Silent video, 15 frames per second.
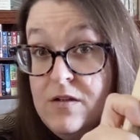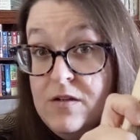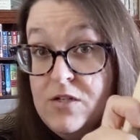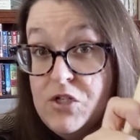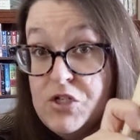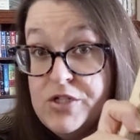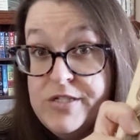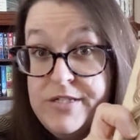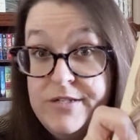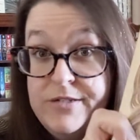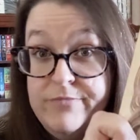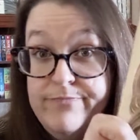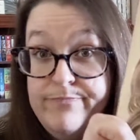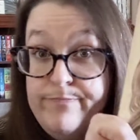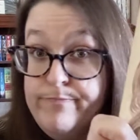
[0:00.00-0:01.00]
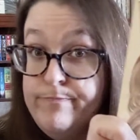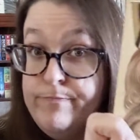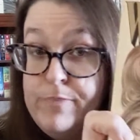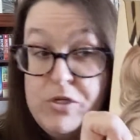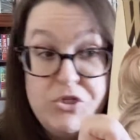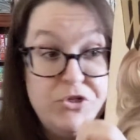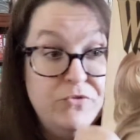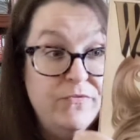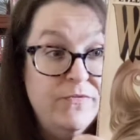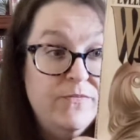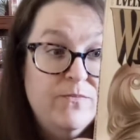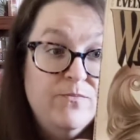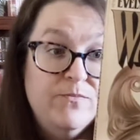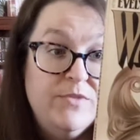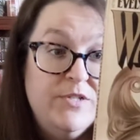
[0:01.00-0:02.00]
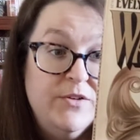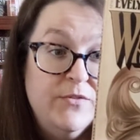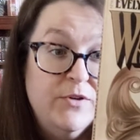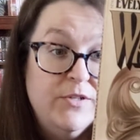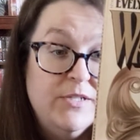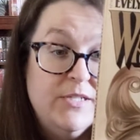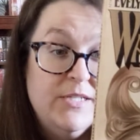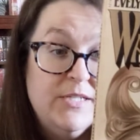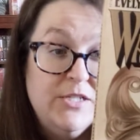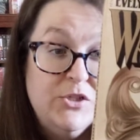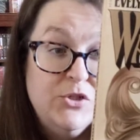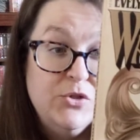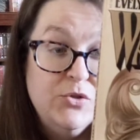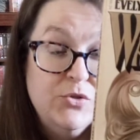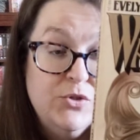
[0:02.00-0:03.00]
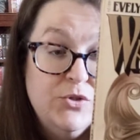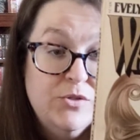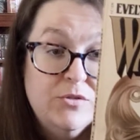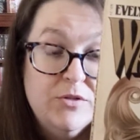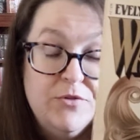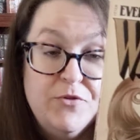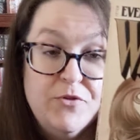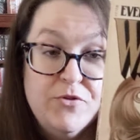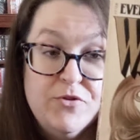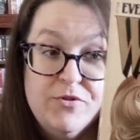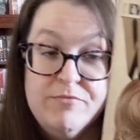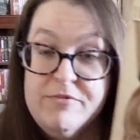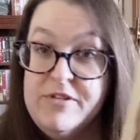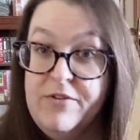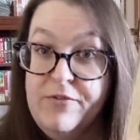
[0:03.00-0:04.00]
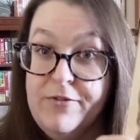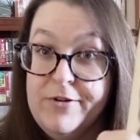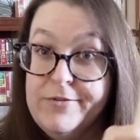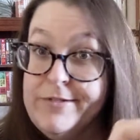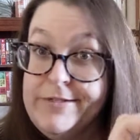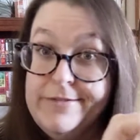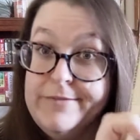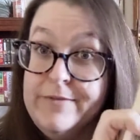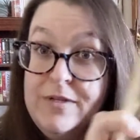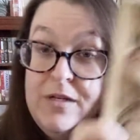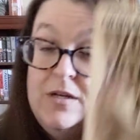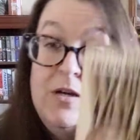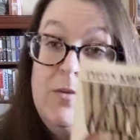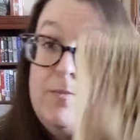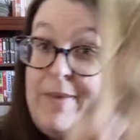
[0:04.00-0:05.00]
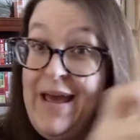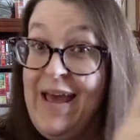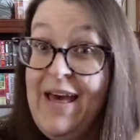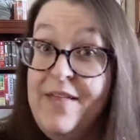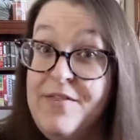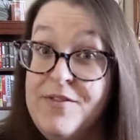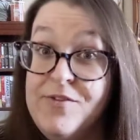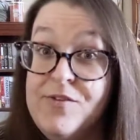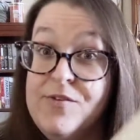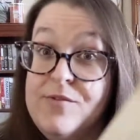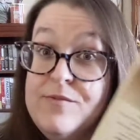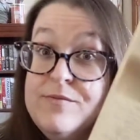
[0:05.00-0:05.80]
and it's just a bunch of different sisters in their differing paths.